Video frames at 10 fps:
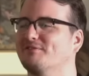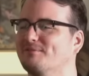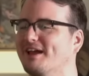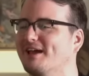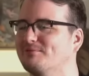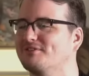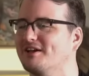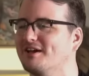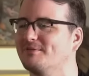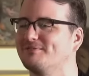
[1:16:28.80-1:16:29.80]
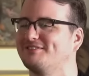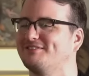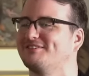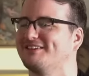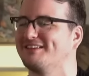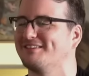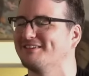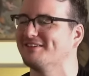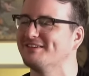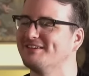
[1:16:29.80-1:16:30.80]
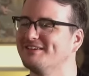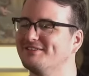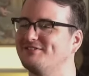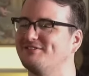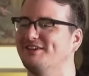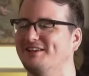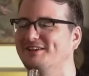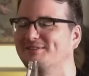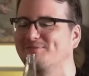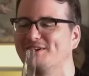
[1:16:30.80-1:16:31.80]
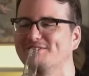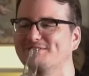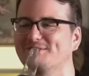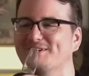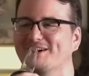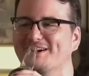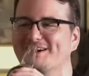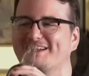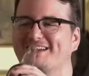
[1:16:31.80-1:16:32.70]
GameStop. Yeah, It's like the I'm just getting free games. Fuck.